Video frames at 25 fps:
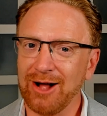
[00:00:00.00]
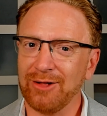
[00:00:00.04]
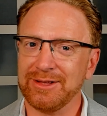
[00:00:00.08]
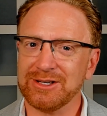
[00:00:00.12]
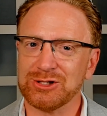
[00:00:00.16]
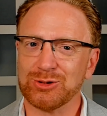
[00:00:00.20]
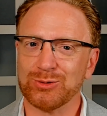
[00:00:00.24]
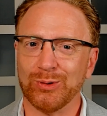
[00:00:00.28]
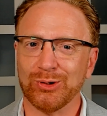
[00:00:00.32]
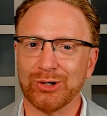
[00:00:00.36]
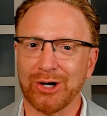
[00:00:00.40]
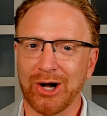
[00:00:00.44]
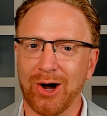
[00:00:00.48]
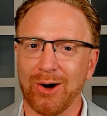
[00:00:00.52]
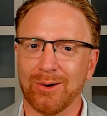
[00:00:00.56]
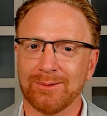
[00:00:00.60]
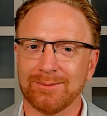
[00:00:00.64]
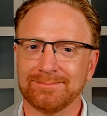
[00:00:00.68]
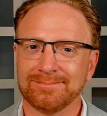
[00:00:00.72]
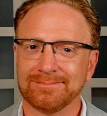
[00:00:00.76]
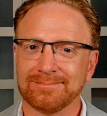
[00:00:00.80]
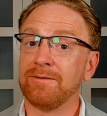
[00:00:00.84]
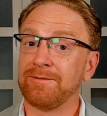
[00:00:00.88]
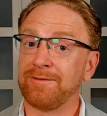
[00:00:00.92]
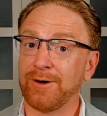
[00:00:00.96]
this will go.
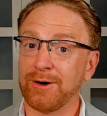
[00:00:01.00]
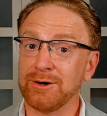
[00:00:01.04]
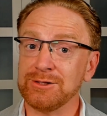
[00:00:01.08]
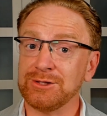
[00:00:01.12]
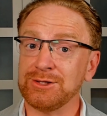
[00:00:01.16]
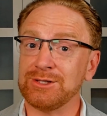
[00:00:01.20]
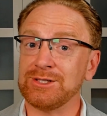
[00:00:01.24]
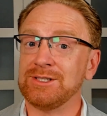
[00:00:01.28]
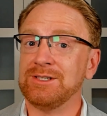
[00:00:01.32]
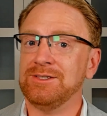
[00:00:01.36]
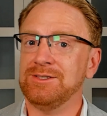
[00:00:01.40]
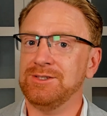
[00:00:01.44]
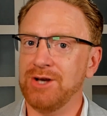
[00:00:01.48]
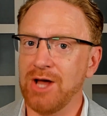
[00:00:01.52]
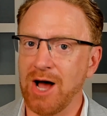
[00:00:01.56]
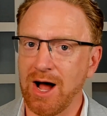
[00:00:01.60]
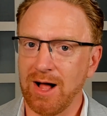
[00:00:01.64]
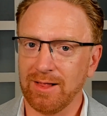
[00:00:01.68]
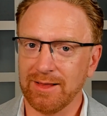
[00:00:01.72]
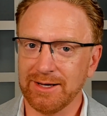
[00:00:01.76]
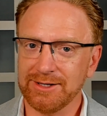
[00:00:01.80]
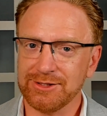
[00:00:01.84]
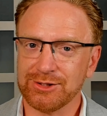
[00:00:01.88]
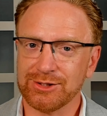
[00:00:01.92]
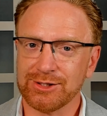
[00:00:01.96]
First,
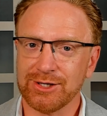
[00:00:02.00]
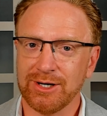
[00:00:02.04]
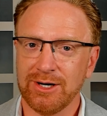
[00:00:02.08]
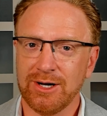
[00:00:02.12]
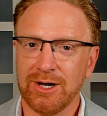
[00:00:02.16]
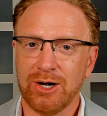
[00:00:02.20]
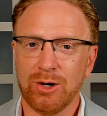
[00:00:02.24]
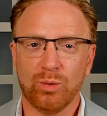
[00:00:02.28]
knowledge.